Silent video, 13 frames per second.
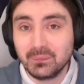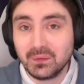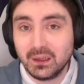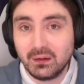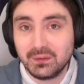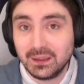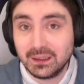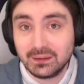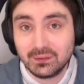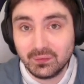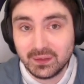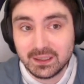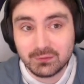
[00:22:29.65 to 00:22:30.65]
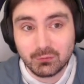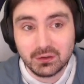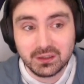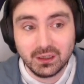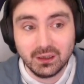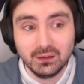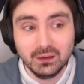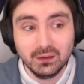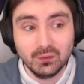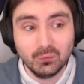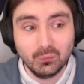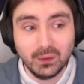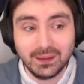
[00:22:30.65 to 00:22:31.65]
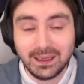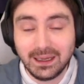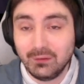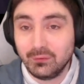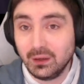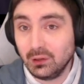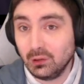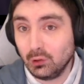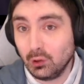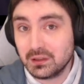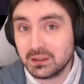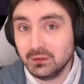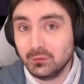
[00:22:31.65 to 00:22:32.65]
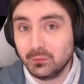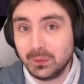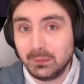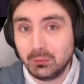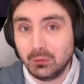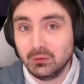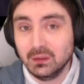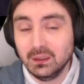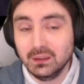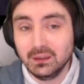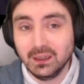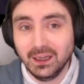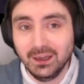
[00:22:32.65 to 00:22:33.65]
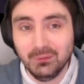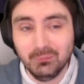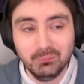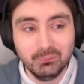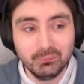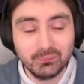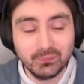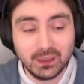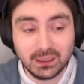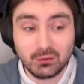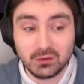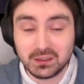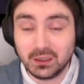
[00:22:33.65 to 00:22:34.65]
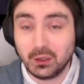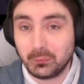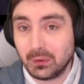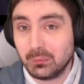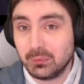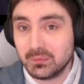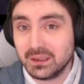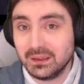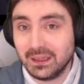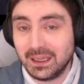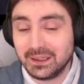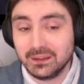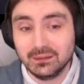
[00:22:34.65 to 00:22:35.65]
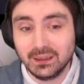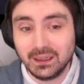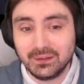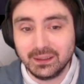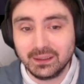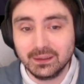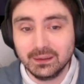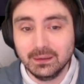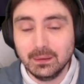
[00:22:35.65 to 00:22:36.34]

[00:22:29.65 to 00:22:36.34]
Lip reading: And I think that this roster will have a lot of people. It'll cause a lot of problems in ladder, I think.